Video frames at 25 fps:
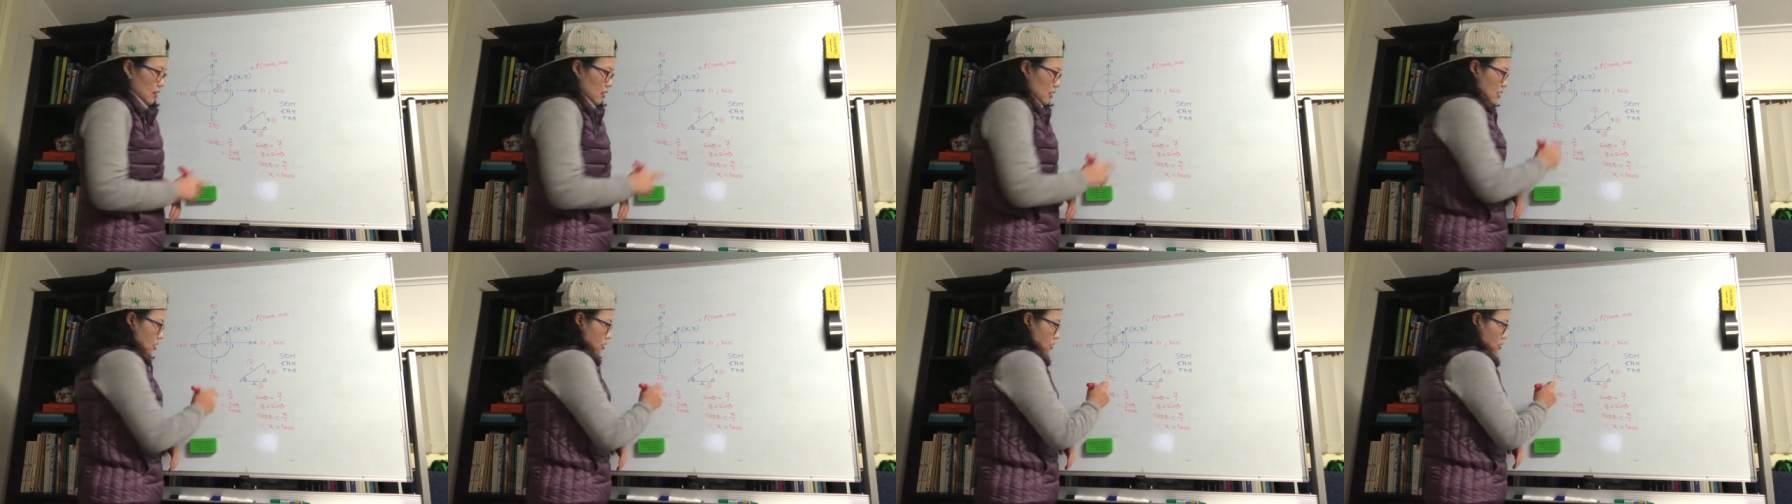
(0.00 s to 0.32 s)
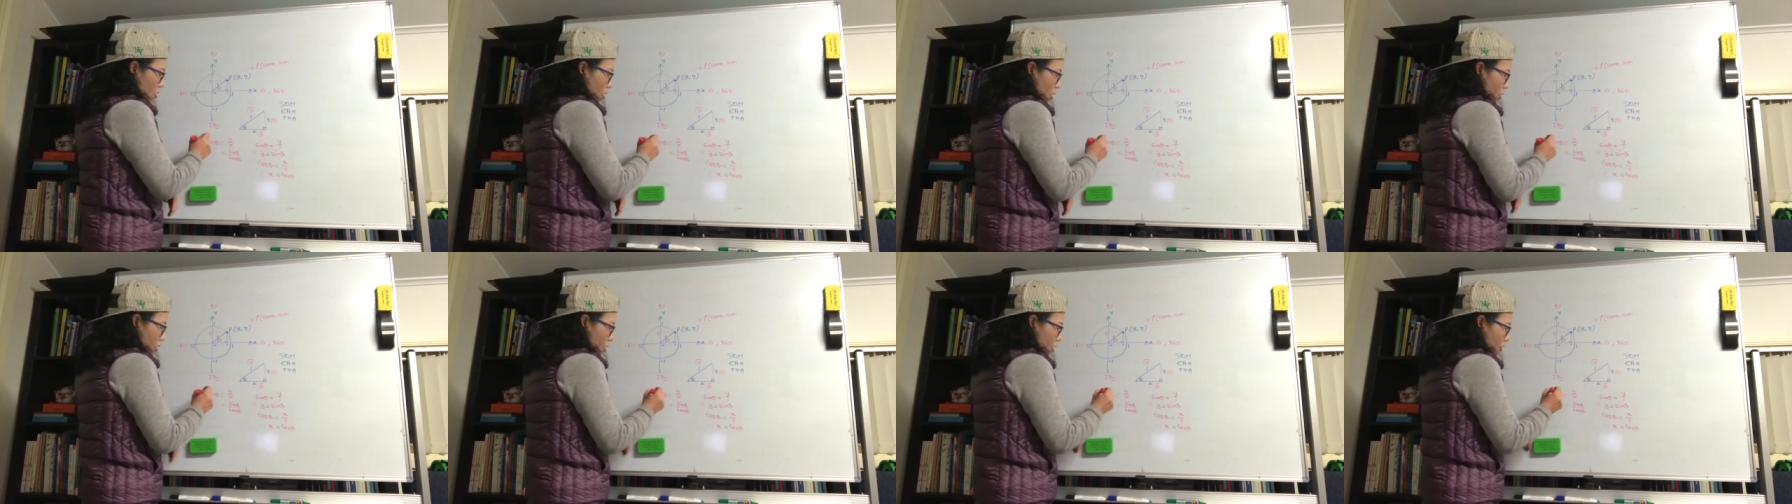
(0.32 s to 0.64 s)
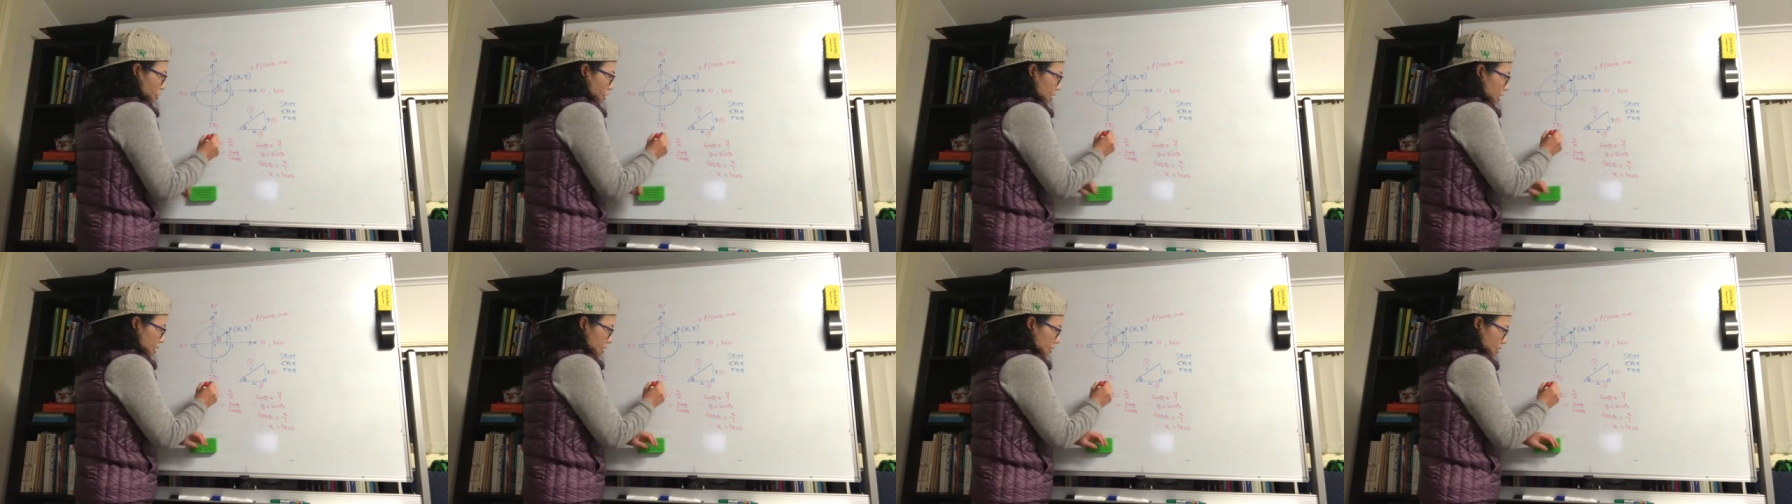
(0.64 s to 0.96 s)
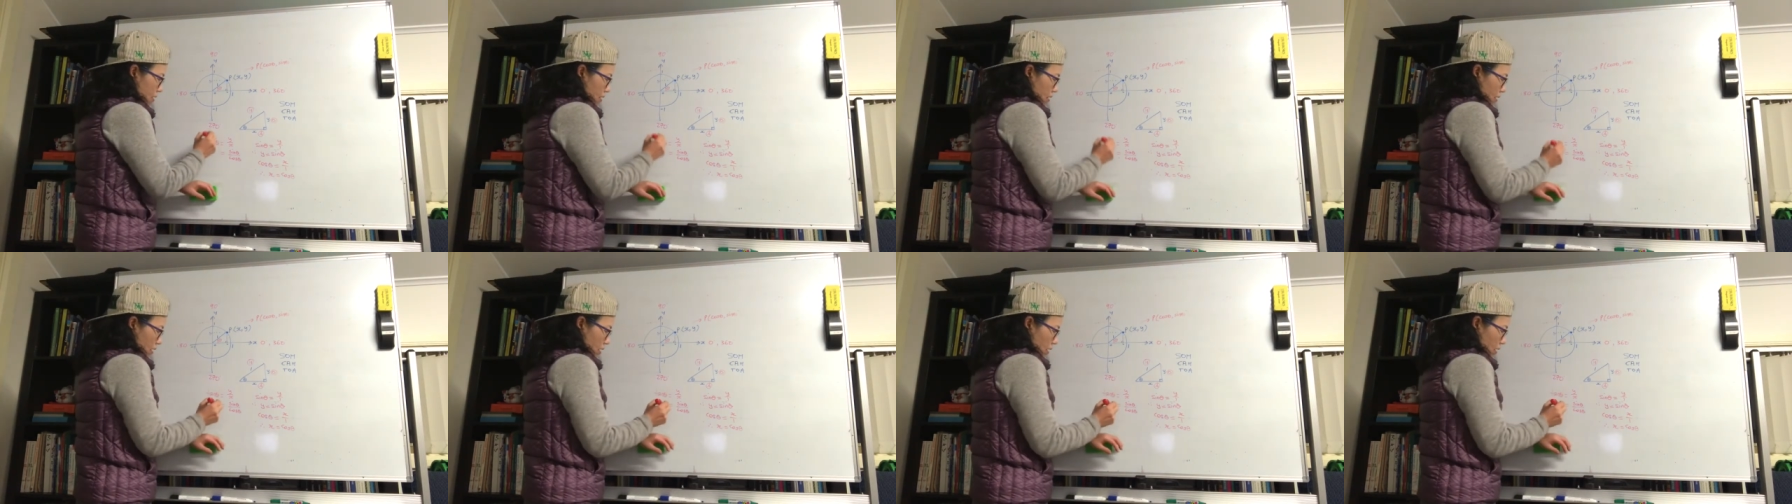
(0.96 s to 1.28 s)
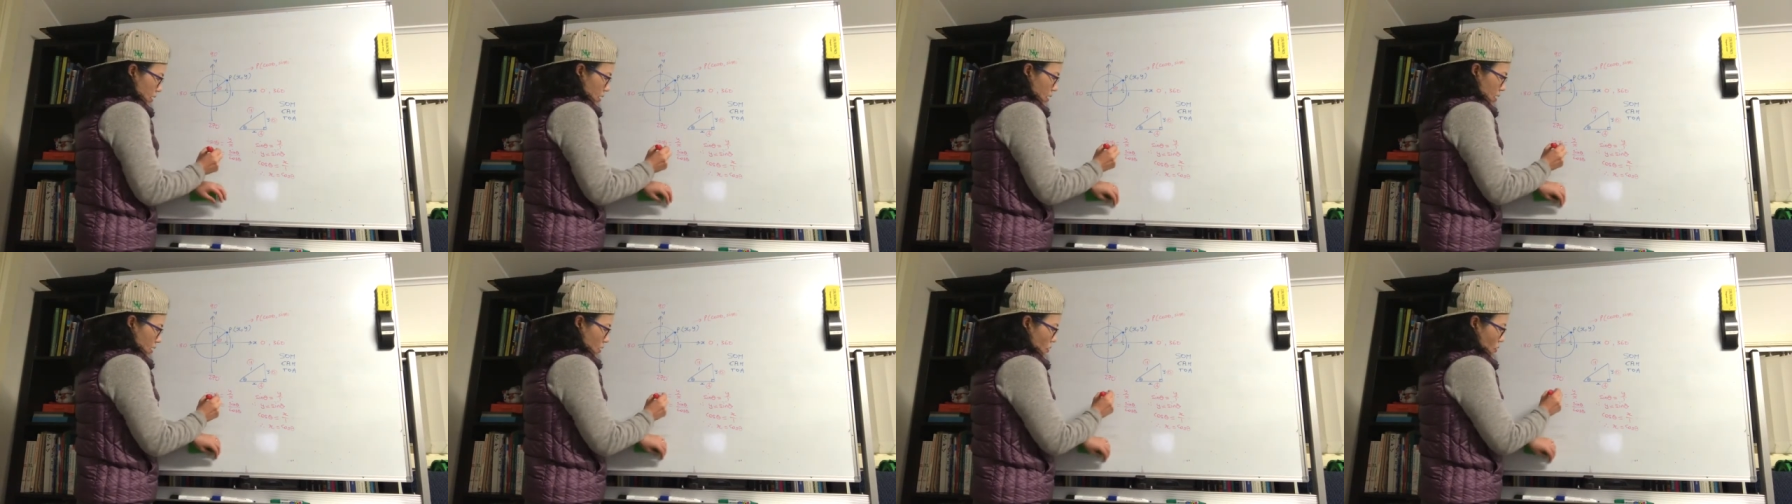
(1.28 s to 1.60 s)
So this
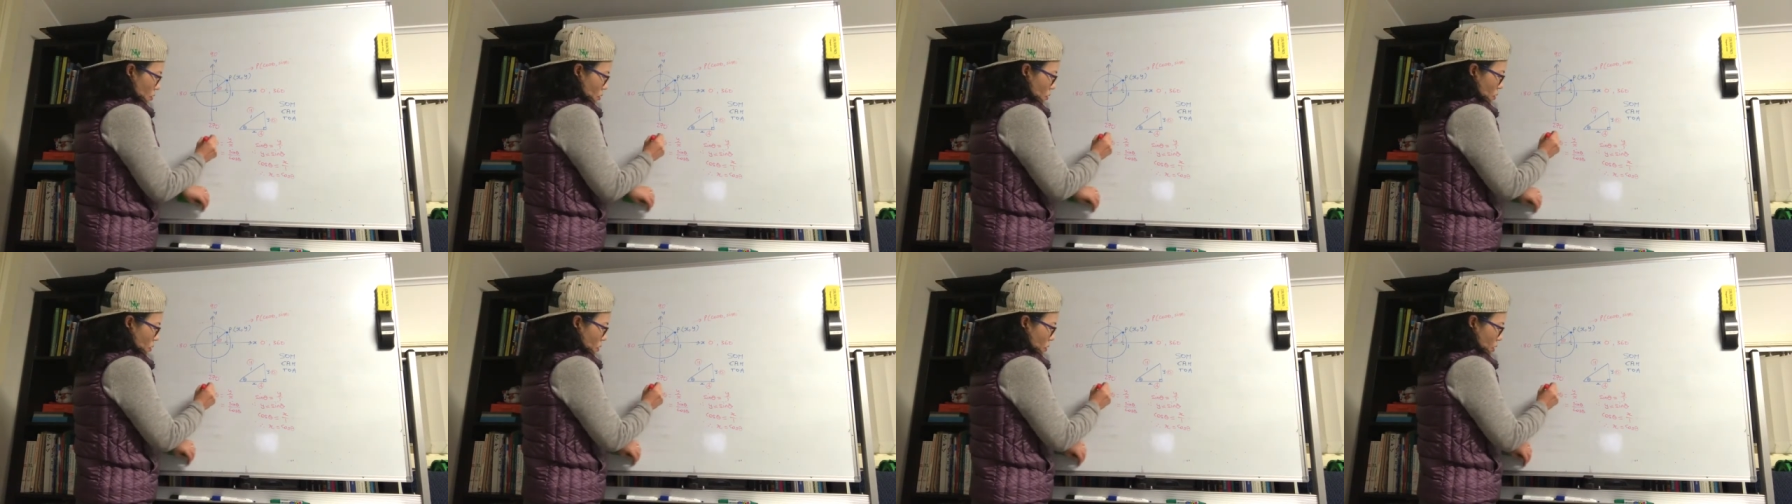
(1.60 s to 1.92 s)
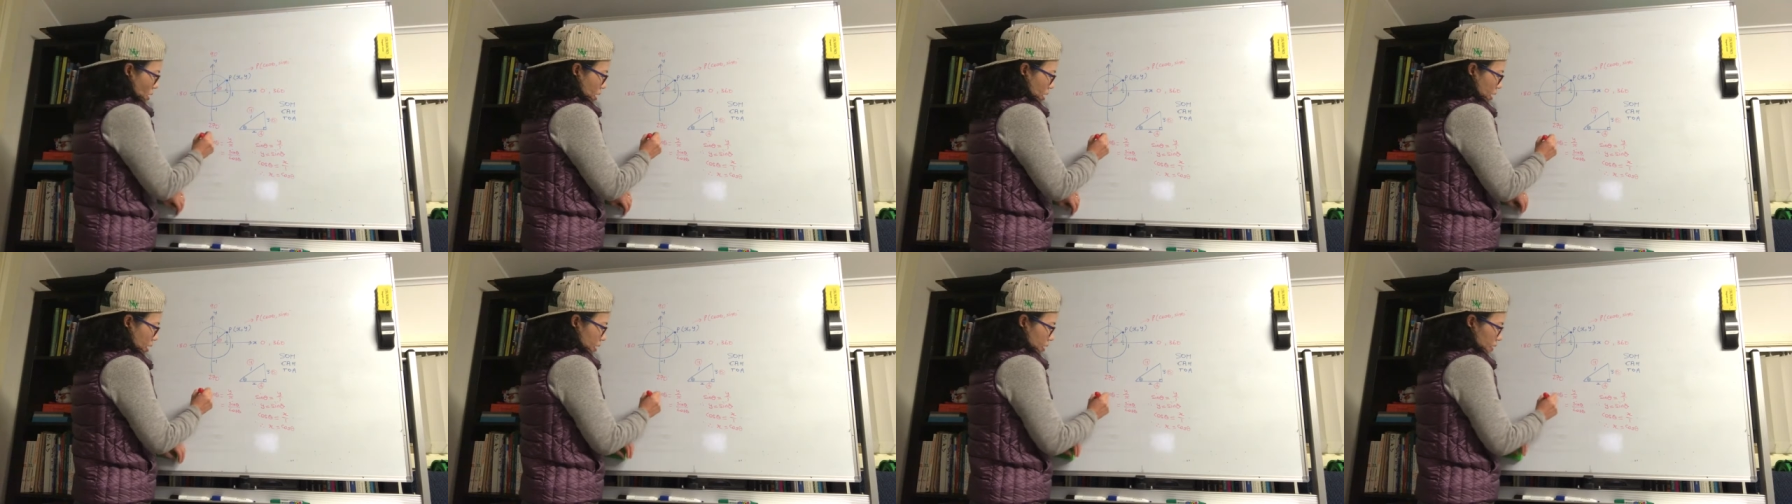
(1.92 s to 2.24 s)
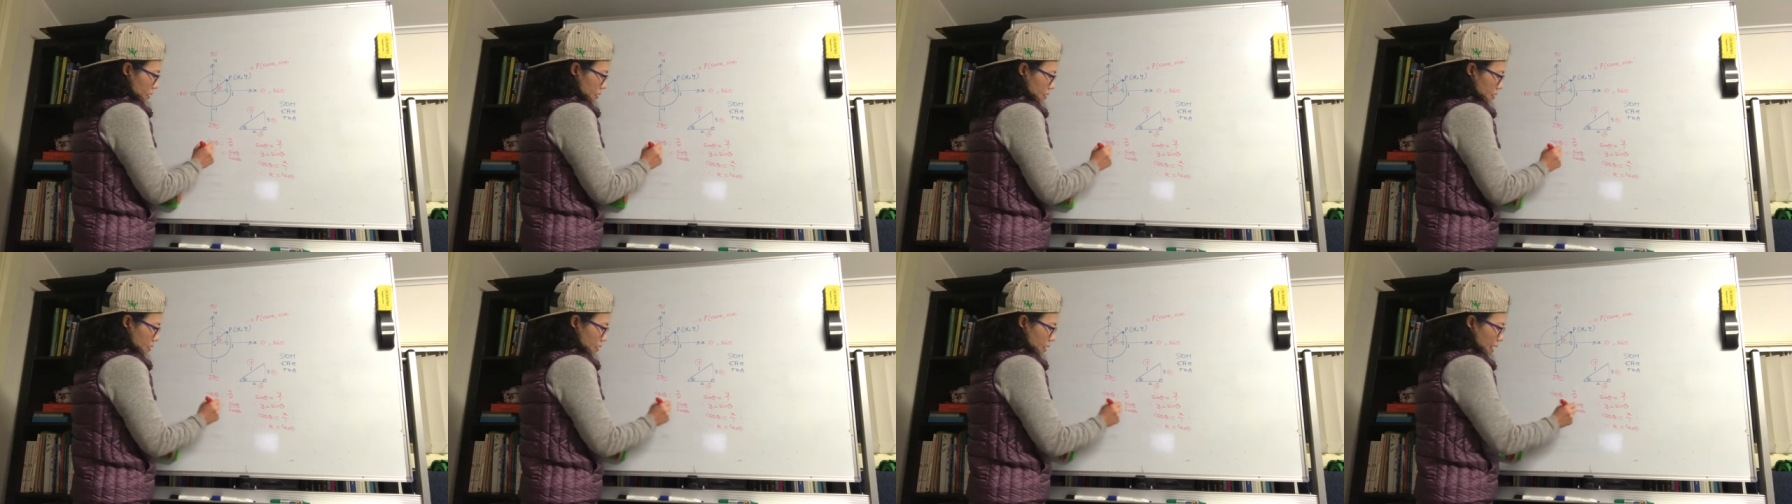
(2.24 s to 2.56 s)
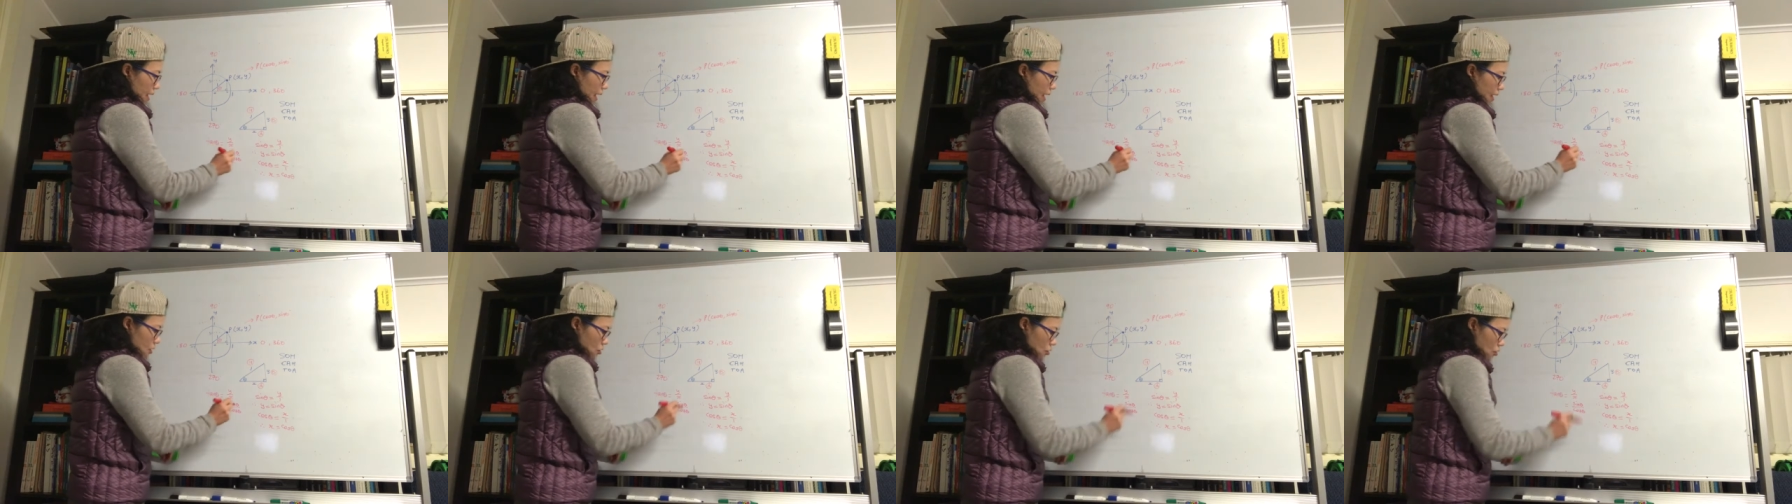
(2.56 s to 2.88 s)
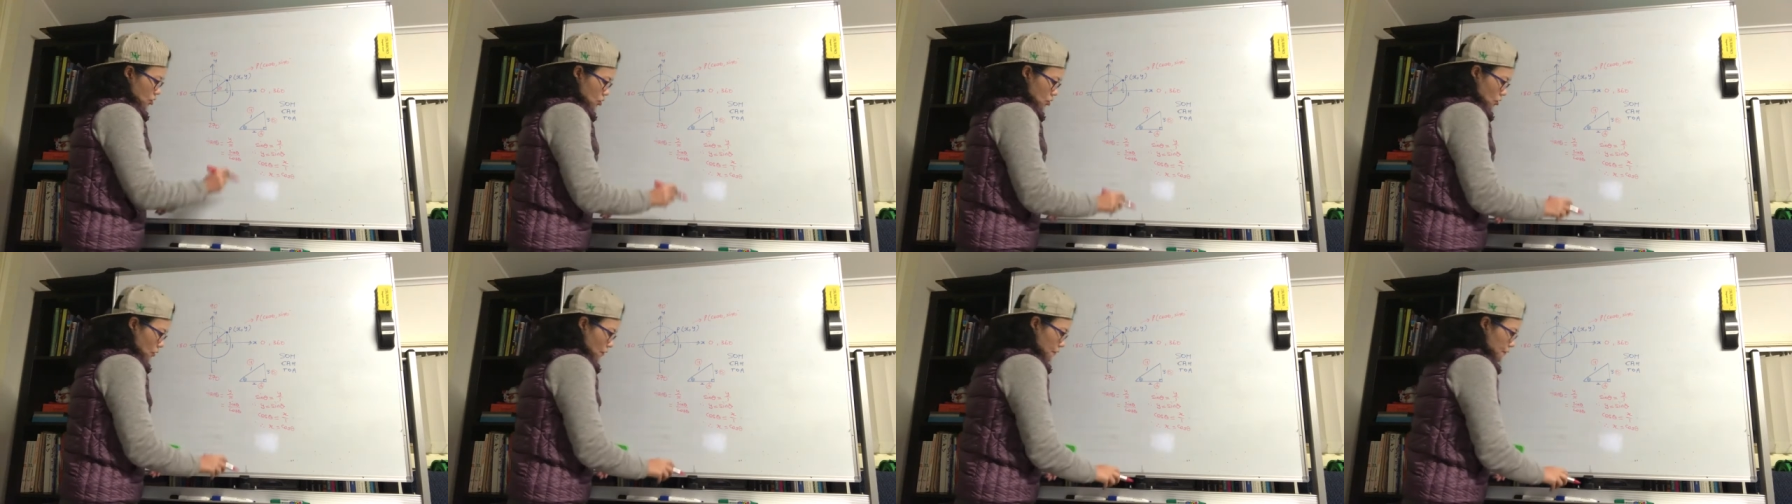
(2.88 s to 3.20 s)
is actually
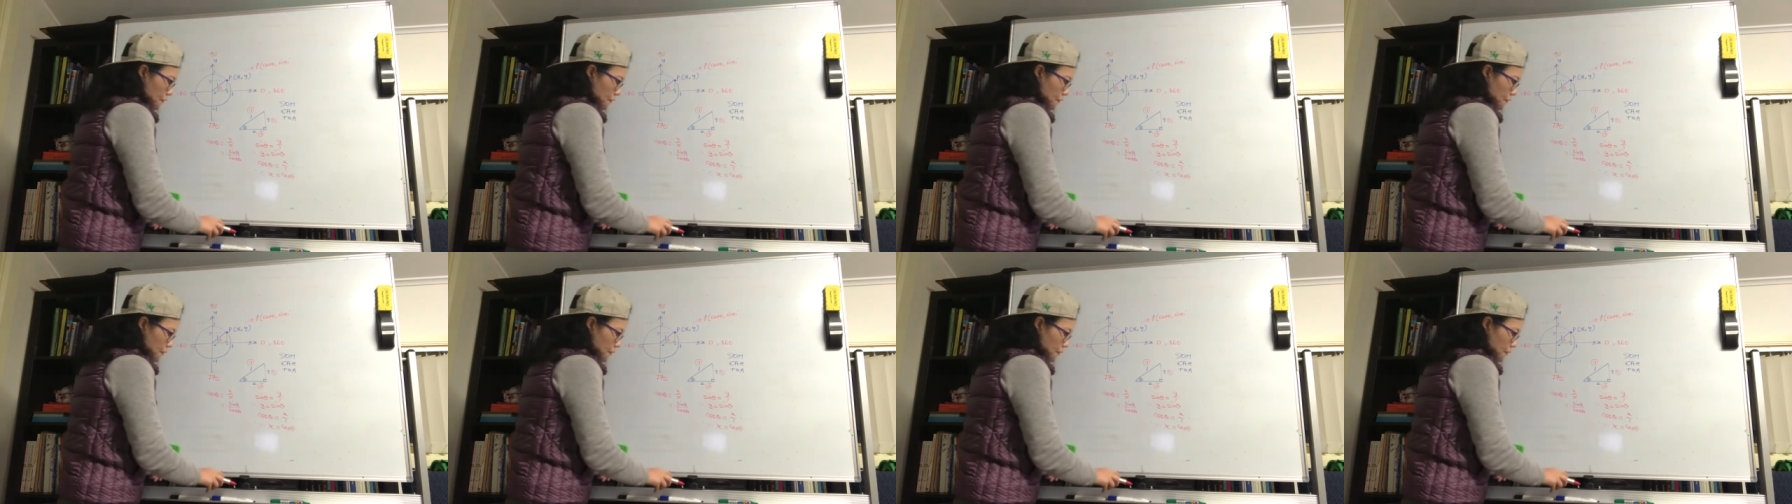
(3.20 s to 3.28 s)
your